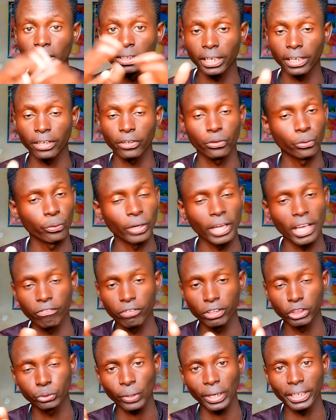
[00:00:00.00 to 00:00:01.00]
then you'll
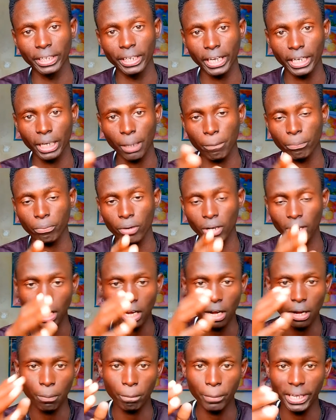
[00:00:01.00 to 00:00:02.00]
eventually end
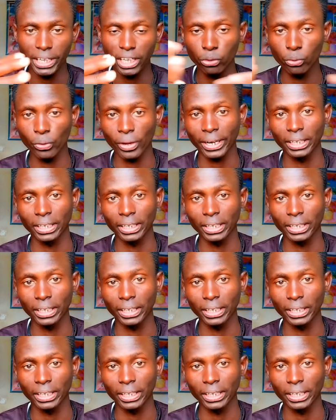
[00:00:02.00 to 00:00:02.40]
up making